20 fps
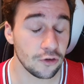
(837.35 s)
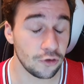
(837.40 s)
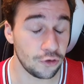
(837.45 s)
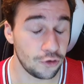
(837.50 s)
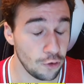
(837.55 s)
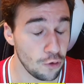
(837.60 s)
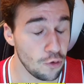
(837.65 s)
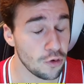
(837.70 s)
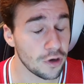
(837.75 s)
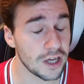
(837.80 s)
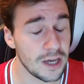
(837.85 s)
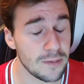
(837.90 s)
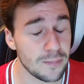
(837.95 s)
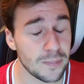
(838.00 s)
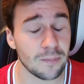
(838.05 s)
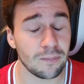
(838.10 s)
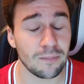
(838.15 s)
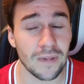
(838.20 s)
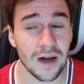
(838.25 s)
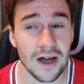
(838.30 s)
Do keep
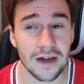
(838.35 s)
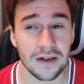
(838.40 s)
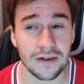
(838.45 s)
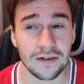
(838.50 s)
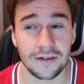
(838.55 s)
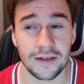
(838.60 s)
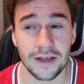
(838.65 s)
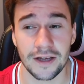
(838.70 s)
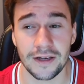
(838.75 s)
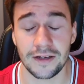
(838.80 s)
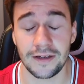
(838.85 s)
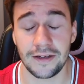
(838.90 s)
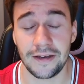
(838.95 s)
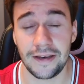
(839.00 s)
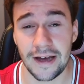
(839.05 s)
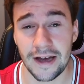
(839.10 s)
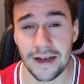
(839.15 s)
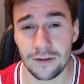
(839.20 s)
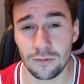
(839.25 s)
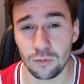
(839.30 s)
in mind that
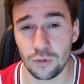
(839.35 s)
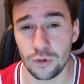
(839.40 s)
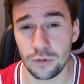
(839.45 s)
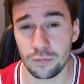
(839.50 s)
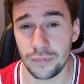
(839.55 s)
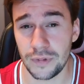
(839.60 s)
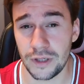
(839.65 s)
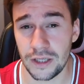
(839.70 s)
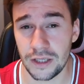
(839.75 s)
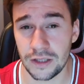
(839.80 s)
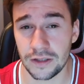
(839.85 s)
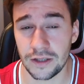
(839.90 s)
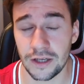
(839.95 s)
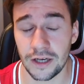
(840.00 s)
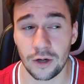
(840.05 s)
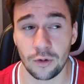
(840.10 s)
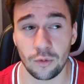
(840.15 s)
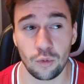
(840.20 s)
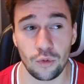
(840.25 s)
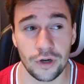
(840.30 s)
that would mean that
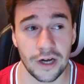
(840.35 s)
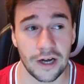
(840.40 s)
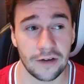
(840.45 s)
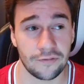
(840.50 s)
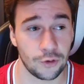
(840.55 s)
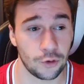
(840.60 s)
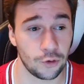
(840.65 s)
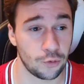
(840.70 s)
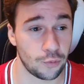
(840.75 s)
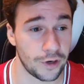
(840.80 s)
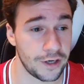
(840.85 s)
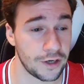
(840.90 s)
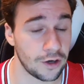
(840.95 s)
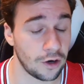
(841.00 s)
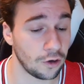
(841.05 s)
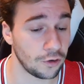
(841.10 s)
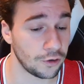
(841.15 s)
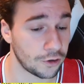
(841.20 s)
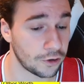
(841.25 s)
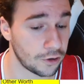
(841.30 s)
I would have to grade
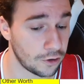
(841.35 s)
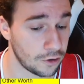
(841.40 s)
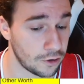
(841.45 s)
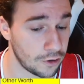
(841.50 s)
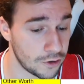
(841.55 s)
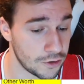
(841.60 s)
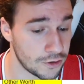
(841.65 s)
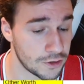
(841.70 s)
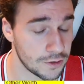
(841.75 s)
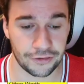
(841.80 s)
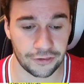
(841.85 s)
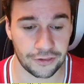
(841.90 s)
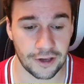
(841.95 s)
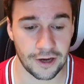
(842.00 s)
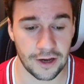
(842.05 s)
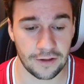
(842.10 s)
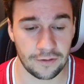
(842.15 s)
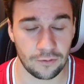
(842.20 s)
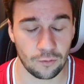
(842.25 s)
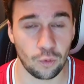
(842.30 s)
all the cards.
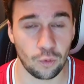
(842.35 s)
That